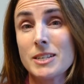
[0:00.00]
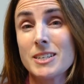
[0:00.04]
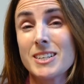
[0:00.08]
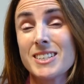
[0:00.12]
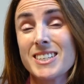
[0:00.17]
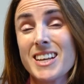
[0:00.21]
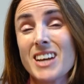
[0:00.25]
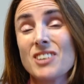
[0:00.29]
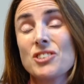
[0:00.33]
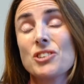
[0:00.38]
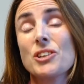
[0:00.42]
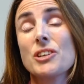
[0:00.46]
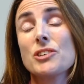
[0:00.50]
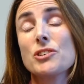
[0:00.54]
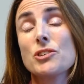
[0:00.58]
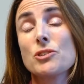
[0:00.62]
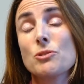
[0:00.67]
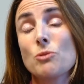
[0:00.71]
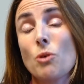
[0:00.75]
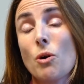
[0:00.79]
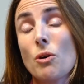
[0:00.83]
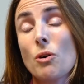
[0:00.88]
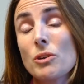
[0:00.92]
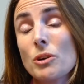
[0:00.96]
and it's actually a
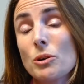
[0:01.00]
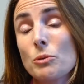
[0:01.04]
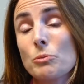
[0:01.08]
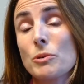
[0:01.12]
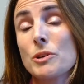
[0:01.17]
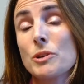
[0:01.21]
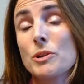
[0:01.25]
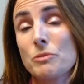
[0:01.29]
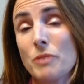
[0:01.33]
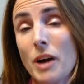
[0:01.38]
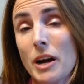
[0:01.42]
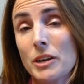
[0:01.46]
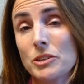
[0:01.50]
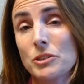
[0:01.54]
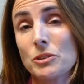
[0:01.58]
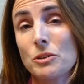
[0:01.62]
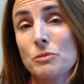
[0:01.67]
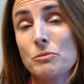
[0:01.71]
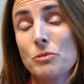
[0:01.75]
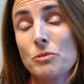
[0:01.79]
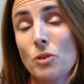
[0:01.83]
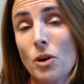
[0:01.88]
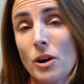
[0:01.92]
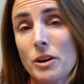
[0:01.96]
stronger risk factor
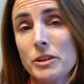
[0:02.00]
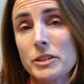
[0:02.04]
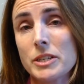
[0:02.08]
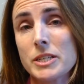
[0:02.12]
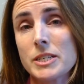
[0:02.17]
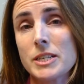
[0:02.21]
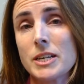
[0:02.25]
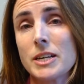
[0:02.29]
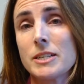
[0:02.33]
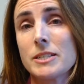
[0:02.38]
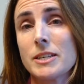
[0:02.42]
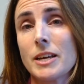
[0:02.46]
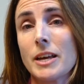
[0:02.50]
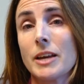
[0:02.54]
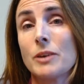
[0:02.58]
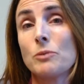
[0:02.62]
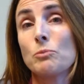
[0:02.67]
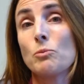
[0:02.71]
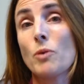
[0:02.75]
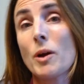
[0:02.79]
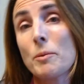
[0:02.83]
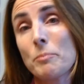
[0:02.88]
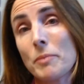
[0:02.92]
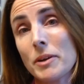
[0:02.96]
for heart disease
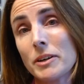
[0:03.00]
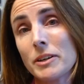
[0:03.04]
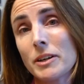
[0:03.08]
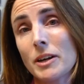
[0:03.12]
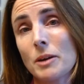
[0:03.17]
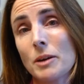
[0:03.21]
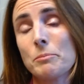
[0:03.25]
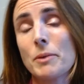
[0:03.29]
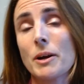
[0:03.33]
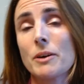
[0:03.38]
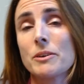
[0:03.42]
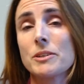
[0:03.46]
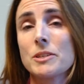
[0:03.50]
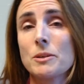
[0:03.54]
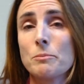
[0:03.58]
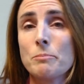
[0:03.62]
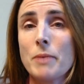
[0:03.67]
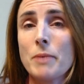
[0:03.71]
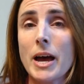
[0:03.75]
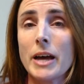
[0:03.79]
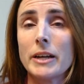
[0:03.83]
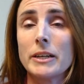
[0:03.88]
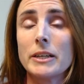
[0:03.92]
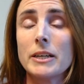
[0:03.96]
in women compared to
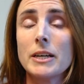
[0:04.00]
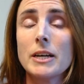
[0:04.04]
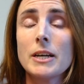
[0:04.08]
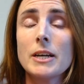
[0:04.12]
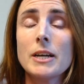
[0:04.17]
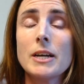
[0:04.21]
men.